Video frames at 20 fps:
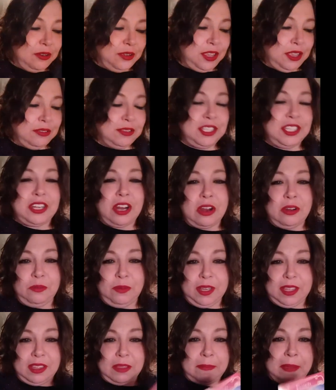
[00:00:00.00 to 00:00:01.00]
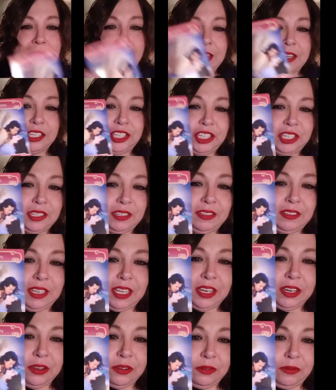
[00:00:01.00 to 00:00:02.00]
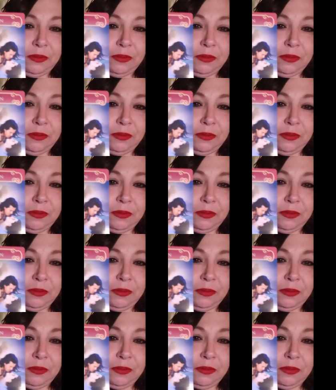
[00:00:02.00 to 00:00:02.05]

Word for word: you start with the passion, you know,